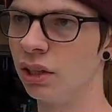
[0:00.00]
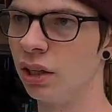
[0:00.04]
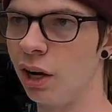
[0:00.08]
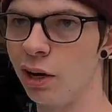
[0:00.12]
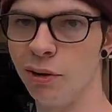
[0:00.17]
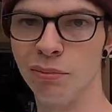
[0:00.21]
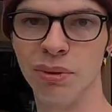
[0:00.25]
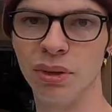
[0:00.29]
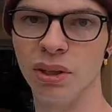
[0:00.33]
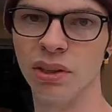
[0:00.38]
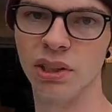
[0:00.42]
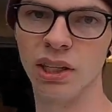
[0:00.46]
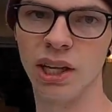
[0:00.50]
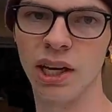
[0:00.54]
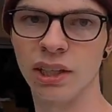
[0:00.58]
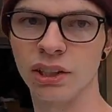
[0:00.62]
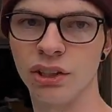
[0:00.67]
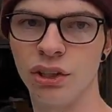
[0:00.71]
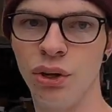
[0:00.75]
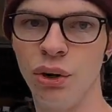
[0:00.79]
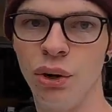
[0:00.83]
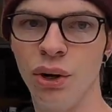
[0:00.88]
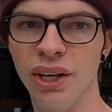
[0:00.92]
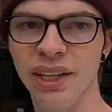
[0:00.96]
unplug the
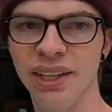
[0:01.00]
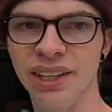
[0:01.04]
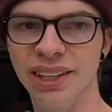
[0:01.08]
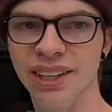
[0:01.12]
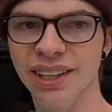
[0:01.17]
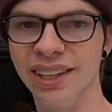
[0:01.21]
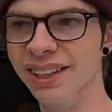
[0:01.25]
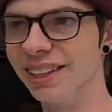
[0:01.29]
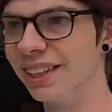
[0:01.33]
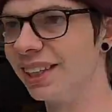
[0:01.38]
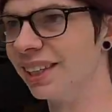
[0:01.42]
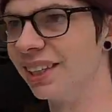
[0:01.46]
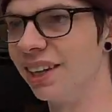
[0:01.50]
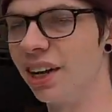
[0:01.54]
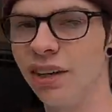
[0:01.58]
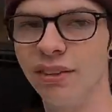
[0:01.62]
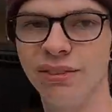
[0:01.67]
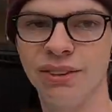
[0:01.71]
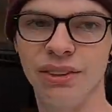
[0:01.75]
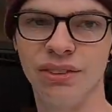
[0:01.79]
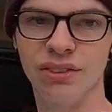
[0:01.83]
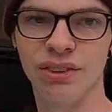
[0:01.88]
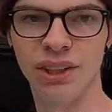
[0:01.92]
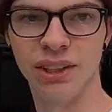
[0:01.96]
actuator, and then
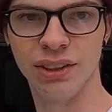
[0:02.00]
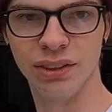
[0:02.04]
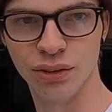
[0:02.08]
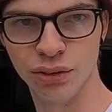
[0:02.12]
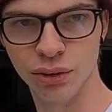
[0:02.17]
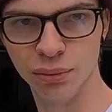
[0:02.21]
obviously it's